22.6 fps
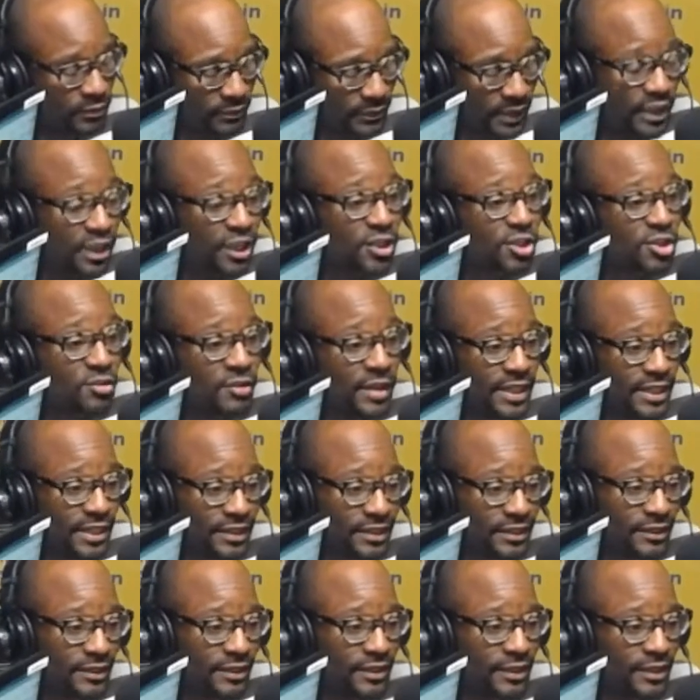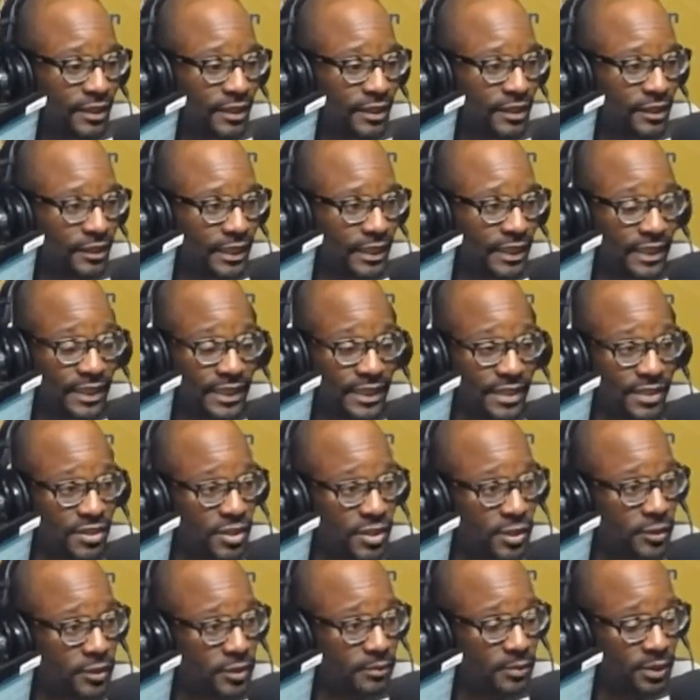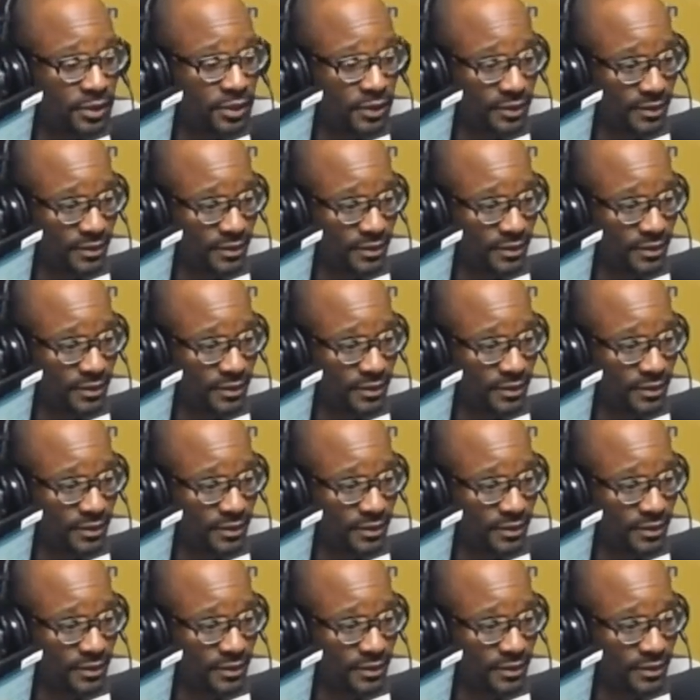illustrated at least 30 books.